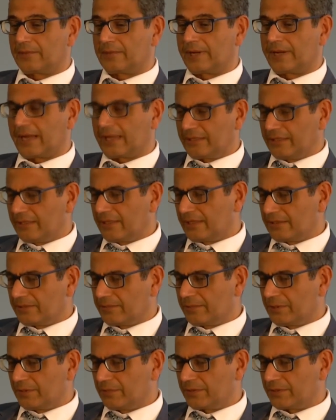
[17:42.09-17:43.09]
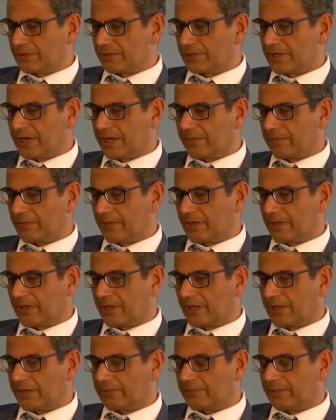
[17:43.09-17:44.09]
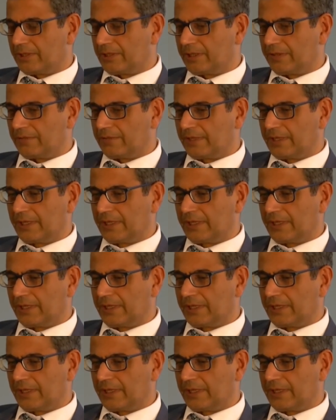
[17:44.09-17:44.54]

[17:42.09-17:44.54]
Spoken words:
I think that's a bit of a shame, I believe.